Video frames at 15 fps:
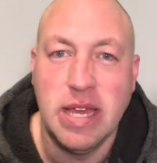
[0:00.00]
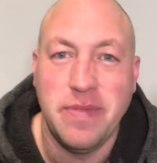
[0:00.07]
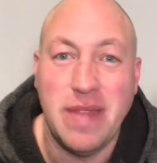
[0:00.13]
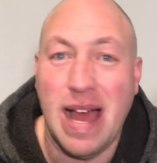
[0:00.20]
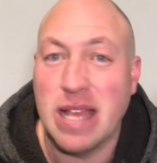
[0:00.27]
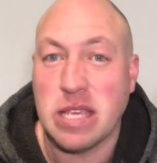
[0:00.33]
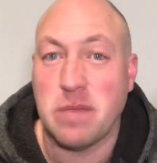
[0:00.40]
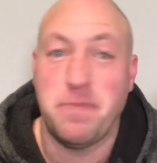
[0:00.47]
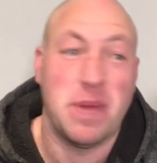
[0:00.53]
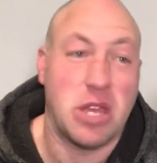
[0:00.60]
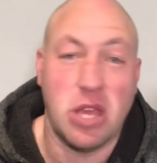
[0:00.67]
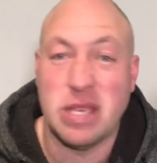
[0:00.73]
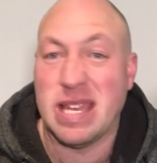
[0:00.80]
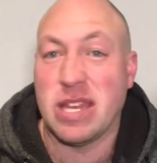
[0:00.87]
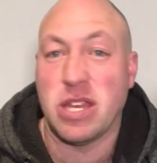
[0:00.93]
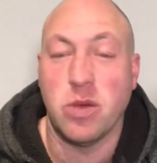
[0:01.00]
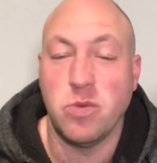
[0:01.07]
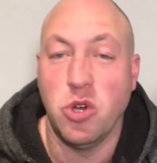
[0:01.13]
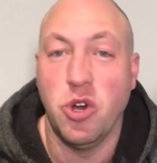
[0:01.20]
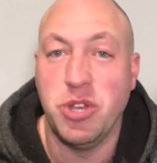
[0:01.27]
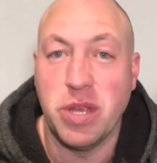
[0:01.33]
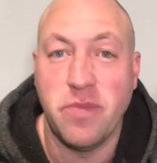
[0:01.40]
That's because I don't
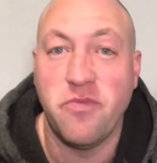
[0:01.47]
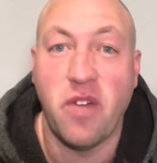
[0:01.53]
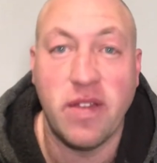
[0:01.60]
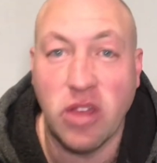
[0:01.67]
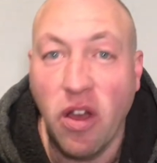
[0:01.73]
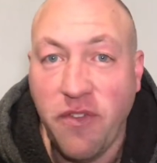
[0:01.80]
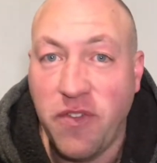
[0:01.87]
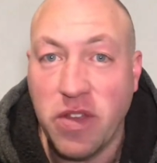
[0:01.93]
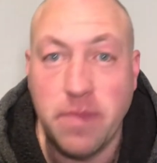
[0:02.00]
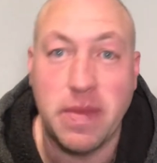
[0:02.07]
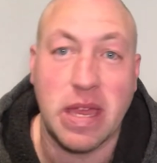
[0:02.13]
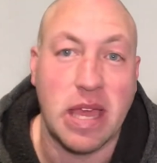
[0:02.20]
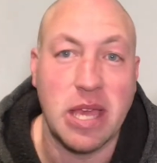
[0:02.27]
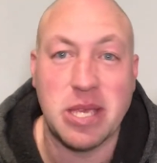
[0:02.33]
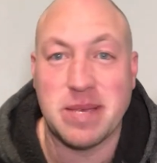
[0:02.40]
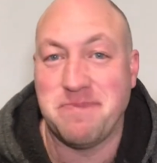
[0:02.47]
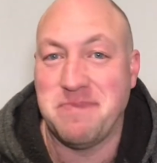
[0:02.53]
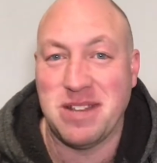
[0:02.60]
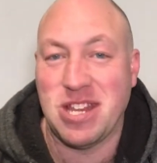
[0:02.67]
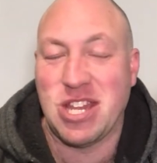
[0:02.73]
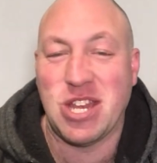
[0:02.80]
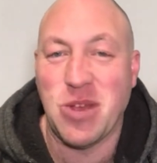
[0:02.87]
hood him very often, because I
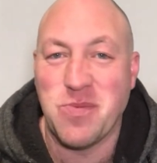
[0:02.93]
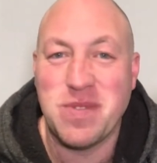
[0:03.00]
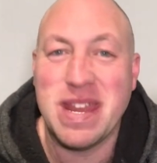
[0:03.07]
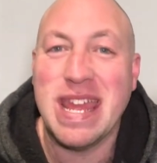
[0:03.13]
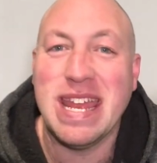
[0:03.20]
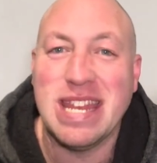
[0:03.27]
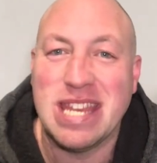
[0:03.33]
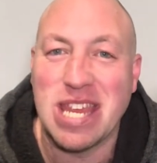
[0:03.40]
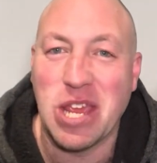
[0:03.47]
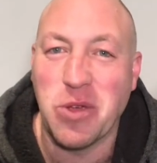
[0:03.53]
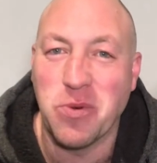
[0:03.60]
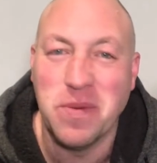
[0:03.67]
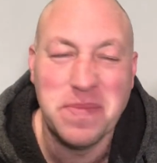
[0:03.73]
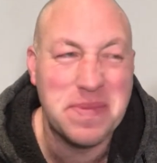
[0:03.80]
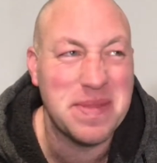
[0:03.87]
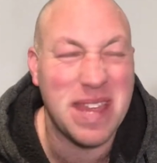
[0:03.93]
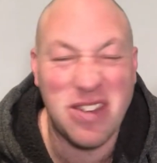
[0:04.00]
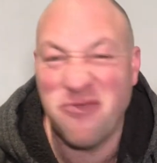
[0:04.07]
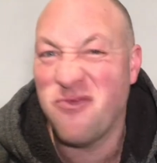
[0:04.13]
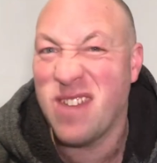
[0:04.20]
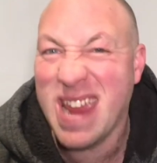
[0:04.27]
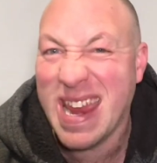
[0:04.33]
just don't need to,
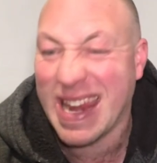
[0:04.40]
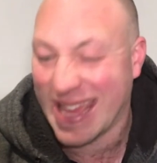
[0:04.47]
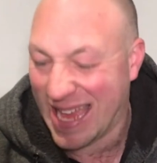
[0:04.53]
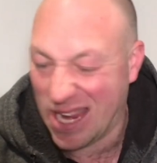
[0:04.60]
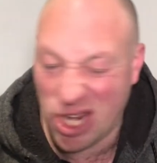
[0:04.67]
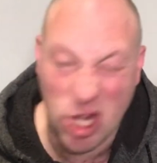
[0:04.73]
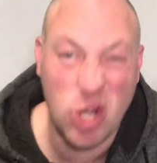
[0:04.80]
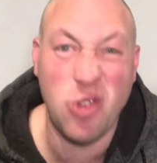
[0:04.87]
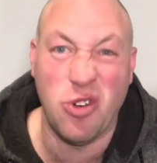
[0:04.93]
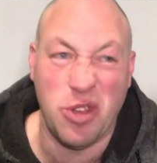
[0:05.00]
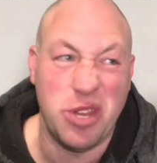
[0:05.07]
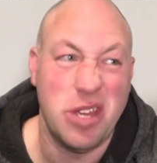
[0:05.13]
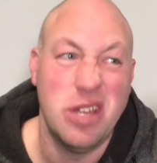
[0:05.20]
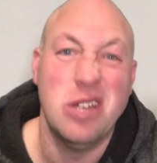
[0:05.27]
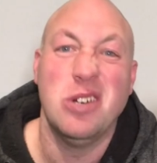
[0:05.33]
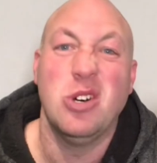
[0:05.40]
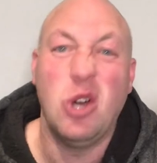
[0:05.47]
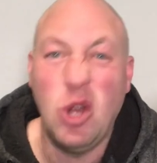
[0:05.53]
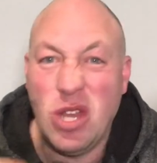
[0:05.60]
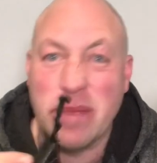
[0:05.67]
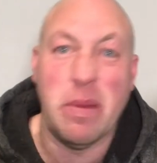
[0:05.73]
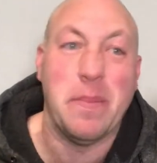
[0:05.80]
and really I should
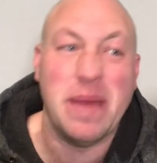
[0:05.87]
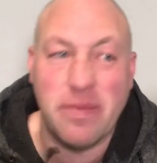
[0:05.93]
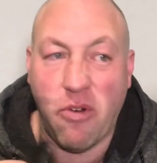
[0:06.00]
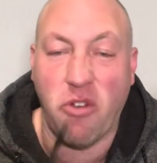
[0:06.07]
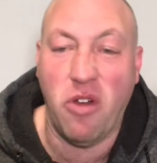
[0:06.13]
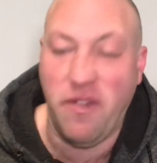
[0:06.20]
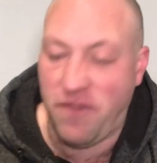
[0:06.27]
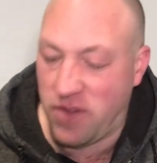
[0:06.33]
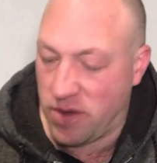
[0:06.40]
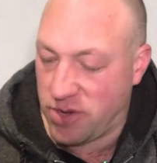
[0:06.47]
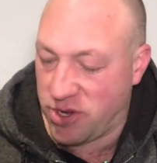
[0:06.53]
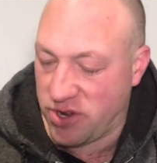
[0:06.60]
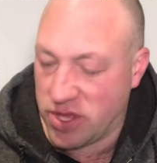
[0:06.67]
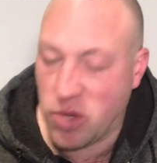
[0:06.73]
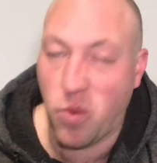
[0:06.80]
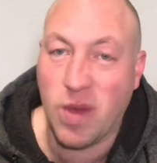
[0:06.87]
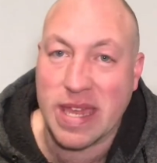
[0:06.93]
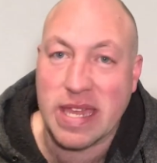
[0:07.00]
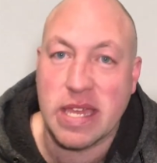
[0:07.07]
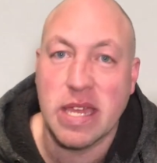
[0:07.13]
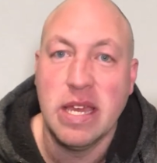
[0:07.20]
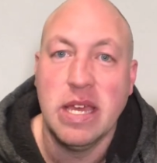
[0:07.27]
hood him a bit more often during the
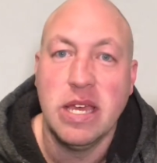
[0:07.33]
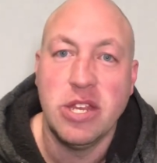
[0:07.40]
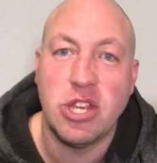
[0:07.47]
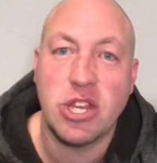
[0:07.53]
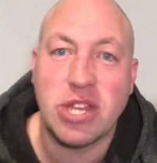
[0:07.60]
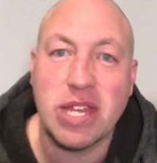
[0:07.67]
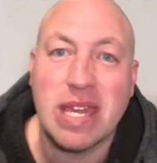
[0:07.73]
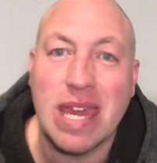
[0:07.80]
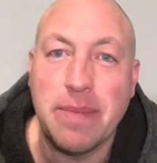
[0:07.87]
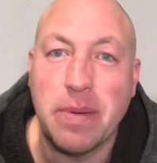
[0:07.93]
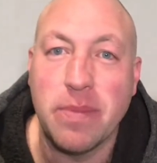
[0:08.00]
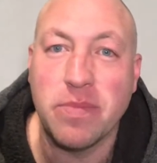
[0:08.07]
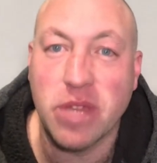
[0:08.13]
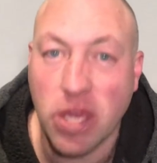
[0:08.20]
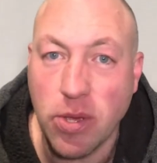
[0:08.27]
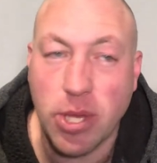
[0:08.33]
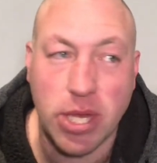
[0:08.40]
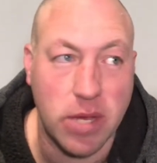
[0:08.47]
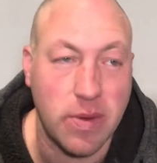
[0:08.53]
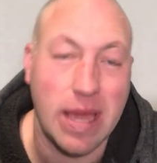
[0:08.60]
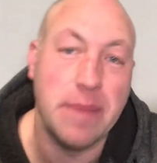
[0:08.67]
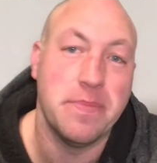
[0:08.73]
week just to keep him used
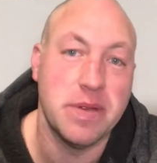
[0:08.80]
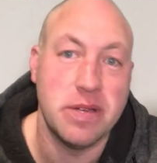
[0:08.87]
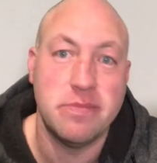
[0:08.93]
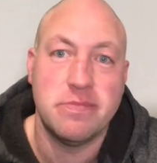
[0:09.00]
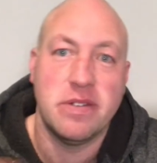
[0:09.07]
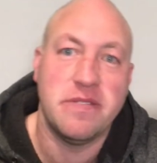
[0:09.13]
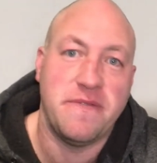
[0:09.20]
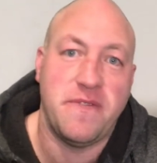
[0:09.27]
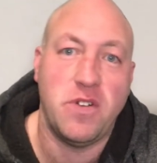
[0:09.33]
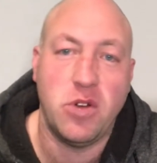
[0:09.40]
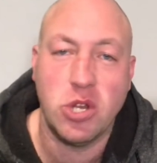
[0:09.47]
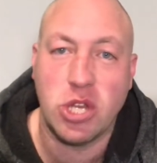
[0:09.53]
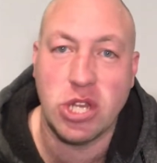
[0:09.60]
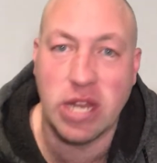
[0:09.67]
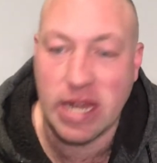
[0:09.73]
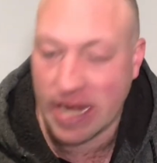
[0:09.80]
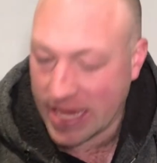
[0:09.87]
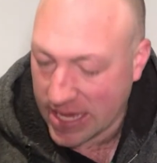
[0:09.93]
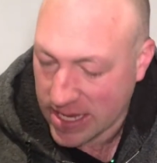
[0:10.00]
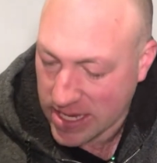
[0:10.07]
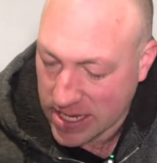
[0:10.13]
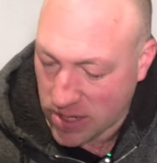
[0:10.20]
to it, but unfortunately
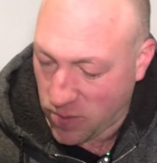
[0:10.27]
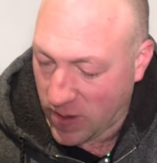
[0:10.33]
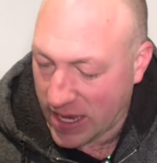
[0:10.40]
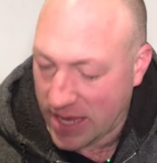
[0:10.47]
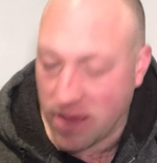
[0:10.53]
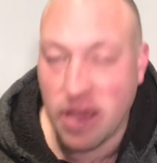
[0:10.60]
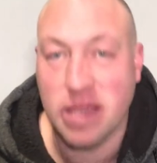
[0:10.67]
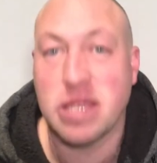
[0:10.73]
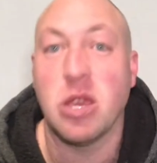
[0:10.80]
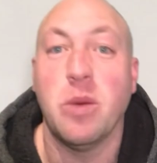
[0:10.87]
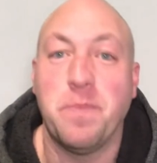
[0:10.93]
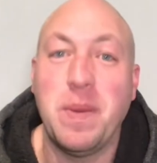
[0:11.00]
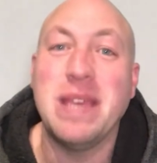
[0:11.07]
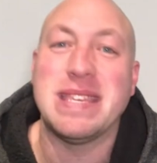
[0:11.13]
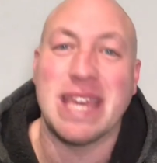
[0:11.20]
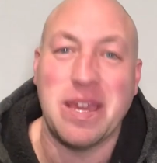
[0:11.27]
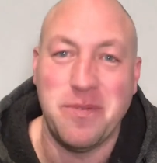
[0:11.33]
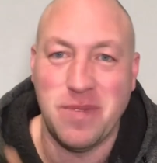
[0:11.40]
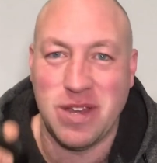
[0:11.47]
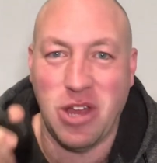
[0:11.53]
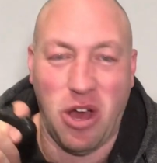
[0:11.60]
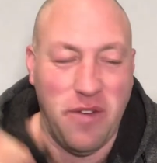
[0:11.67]
we are so busy
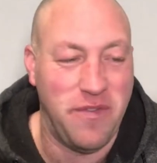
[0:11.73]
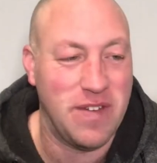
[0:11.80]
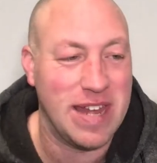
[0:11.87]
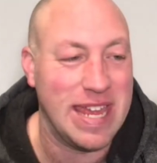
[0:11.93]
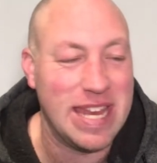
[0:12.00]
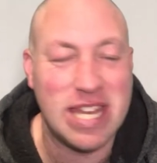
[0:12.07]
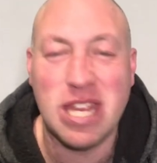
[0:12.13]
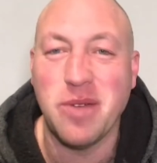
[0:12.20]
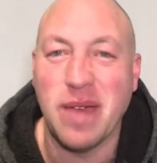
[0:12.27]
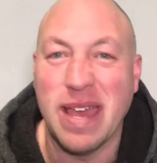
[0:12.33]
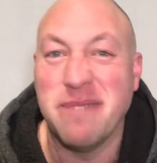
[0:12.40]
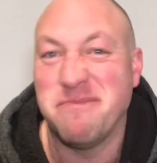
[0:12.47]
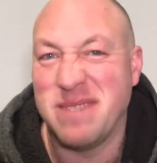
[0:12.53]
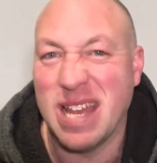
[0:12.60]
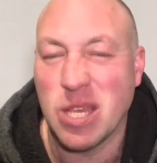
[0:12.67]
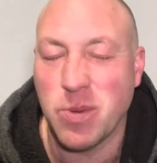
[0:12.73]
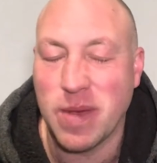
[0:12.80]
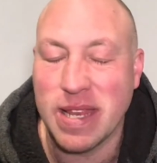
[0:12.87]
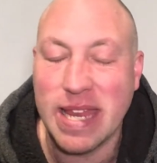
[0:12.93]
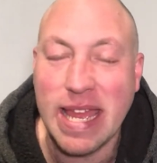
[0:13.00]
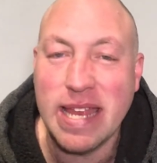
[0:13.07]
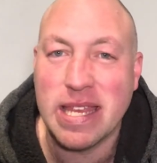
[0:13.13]
we don't often do it unless we
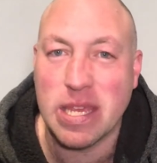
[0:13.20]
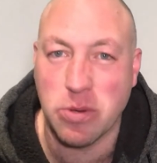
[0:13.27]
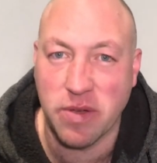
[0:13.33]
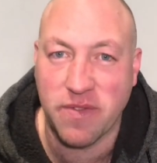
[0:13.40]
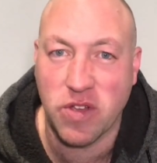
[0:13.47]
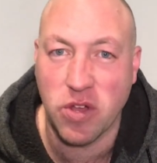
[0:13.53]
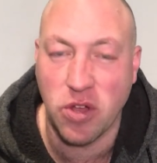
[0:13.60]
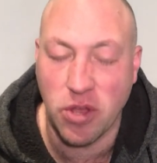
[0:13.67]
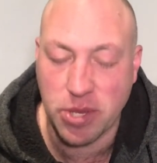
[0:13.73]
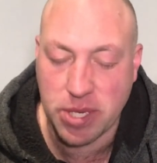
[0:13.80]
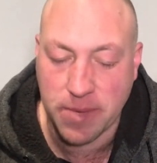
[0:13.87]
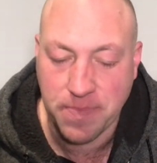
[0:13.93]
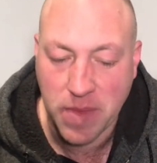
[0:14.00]
need to, of course.